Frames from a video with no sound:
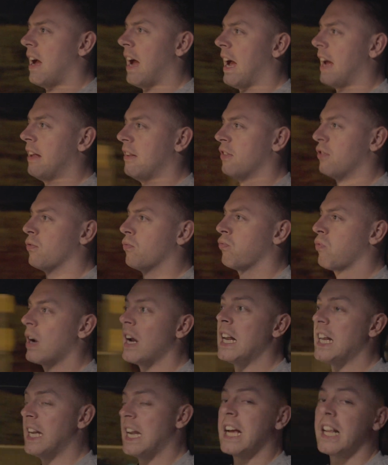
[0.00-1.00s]
has
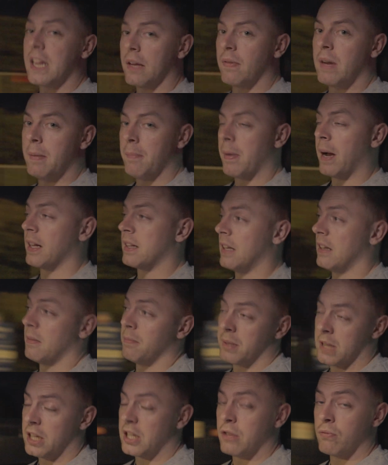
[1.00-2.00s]
really negatively impacted
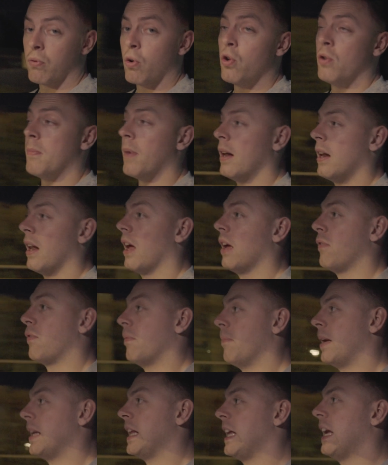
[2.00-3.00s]
and potentially ruined my life for
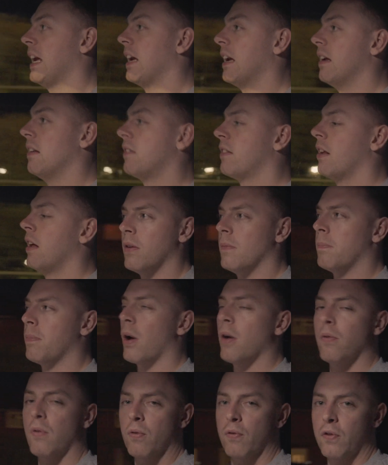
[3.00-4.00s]
many years, but
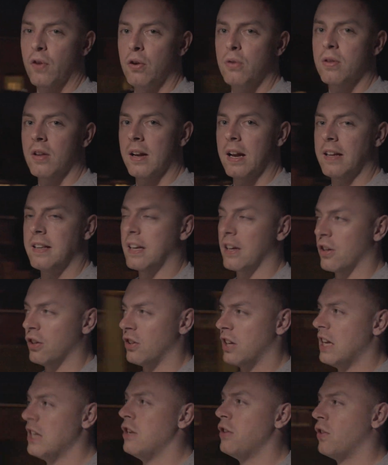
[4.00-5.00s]
I've refused to let it
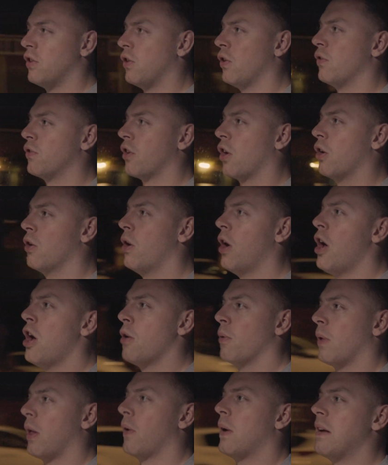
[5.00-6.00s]
continue to do so
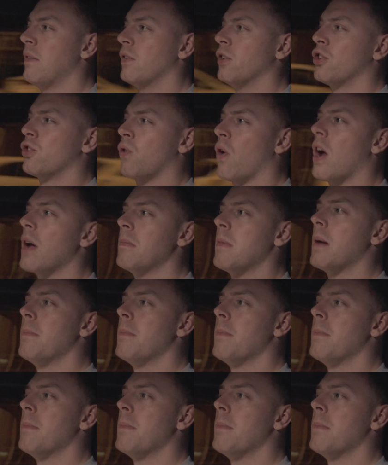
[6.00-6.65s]
without even trying my